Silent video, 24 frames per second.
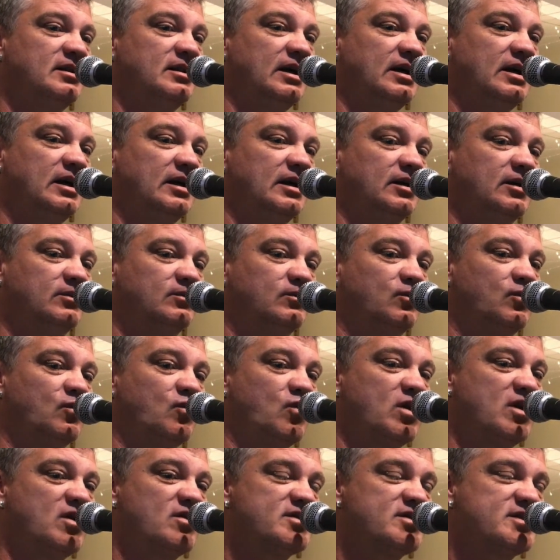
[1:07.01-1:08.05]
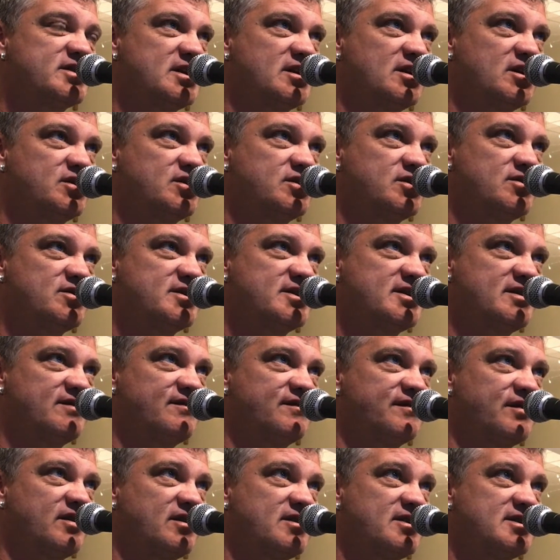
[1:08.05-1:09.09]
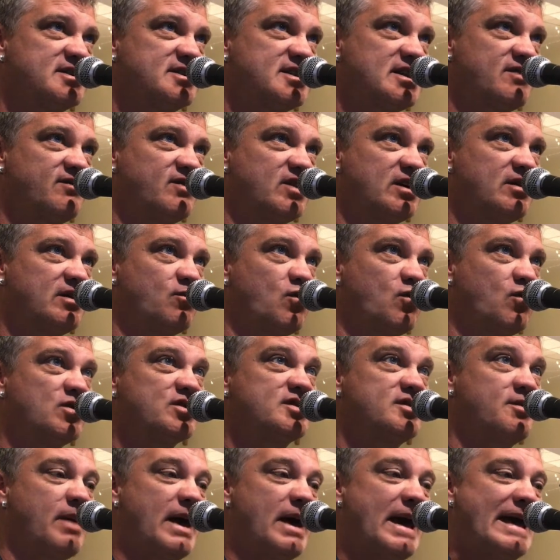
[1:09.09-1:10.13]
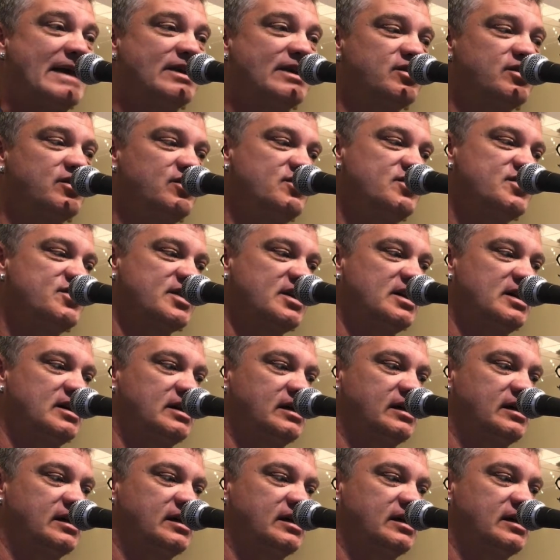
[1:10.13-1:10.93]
What else are you going to do? Sit in front of the TV and watch the bad news?